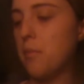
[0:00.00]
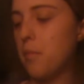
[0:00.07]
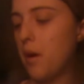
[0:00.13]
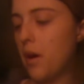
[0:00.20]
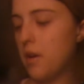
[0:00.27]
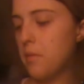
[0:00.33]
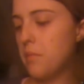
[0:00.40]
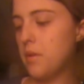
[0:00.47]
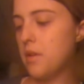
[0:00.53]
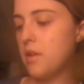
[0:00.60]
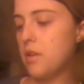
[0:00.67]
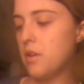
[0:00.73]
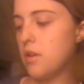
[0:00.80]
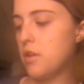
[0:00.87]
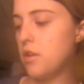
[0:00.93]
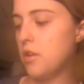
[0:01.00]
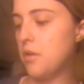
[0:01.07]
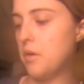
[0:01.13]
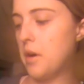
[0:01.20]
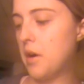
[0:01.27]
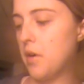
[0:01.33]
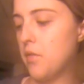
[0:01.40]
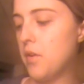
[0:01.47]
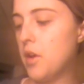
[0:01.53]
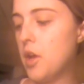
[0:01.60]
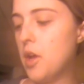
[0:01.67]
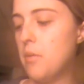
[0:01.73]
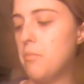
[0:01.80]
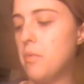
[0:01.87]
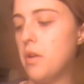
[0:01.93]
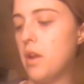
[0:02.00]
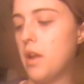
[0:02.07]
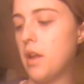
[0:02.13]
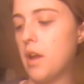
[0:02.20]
bottom, you have Midnight